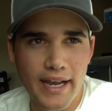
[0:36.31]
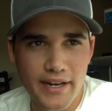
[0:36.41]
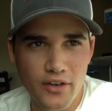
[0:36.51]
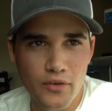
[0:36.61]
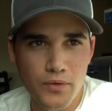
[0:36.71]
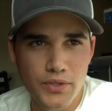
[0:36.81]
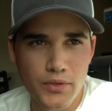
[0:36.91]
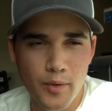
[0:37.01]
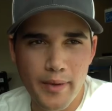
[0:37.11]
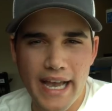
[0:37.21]
I gotta go
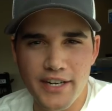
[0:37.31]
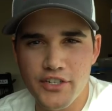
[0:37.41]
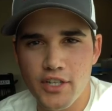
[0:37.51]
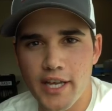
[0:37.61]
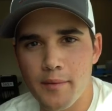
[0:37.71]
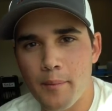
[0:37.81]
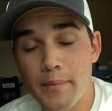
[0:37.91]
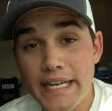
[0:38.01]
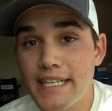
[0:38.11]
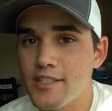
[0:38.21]
to a baggage claim. I'm
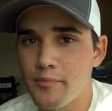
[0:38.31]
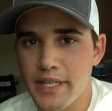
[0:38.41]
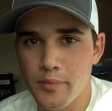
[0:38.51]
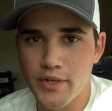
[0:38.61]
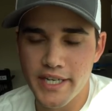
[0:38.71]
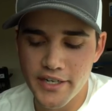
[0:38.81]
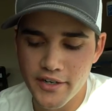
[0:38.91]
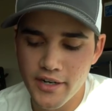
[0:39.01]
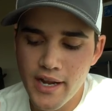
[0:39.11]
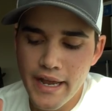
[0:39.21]
meeting some people
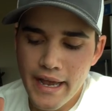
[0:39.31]
here.